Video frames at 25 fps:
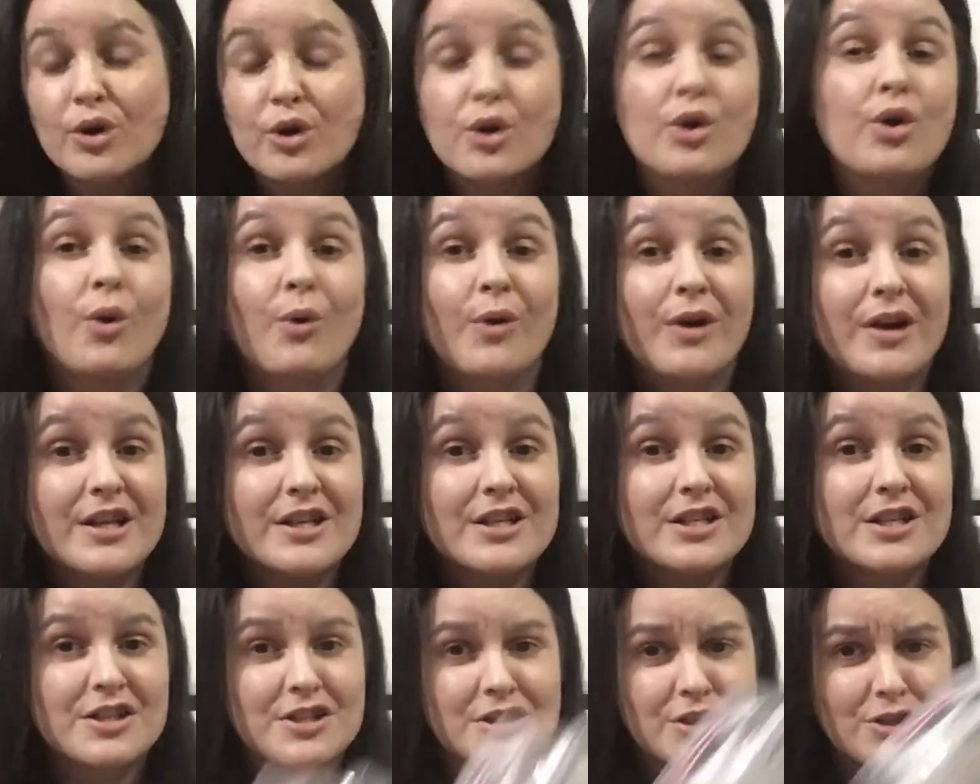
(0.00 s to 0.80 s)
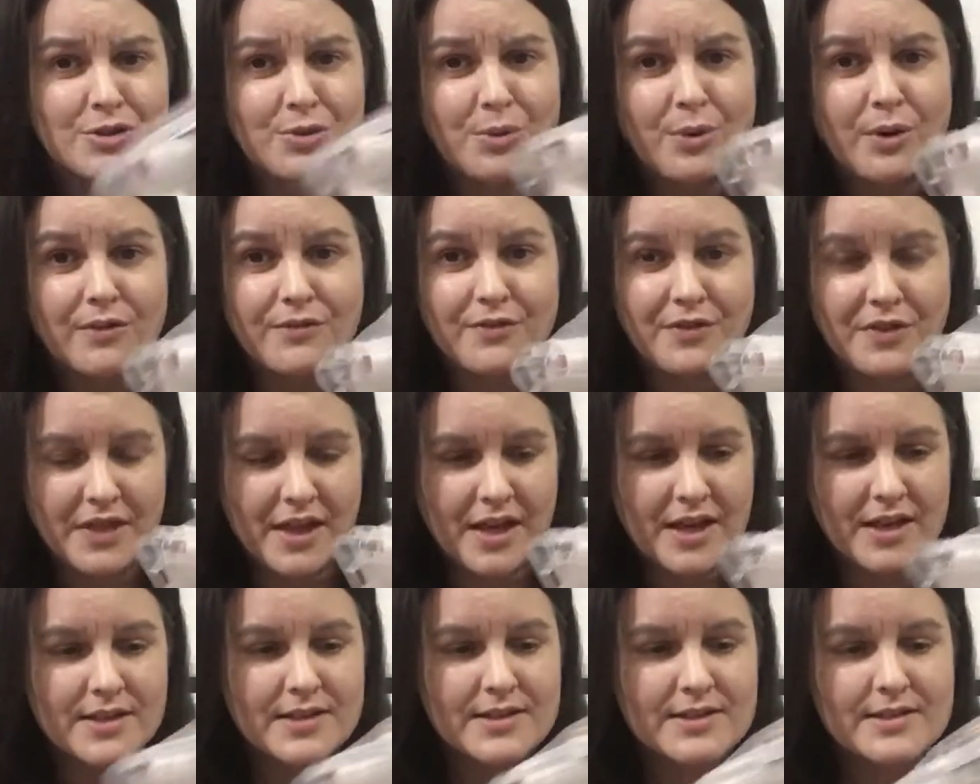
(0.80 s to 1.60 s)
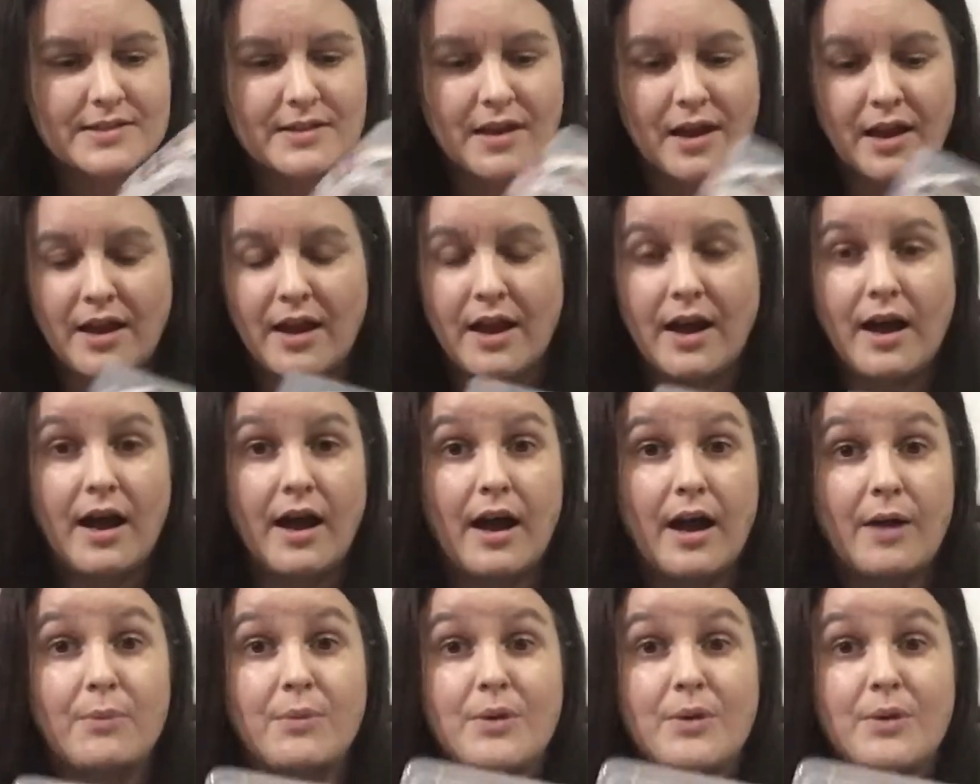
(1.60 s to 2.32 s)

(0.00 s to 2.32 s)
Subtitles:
going to the store for this. I